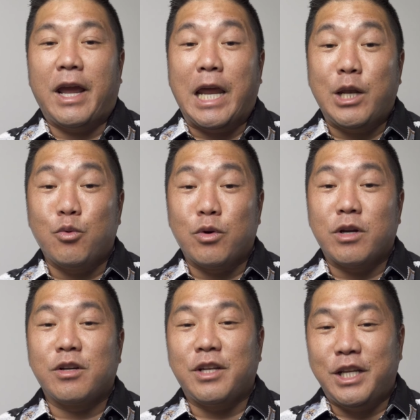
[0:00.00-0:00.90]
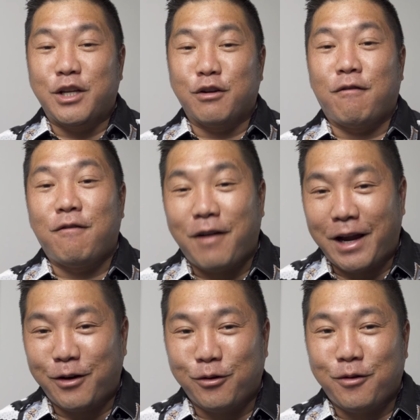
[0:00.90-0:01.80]
anywhere near
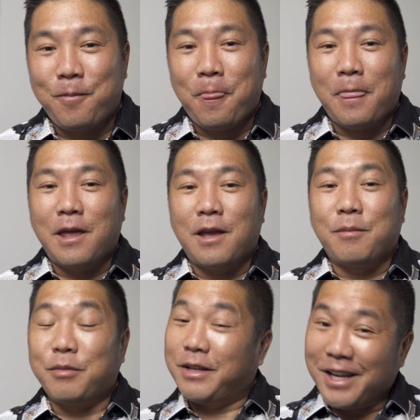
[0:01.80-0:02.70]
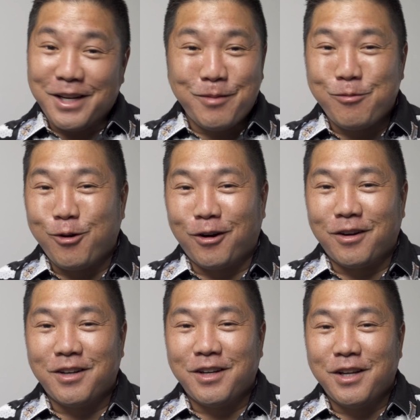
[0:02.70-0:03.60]
vinyl, but not anymore.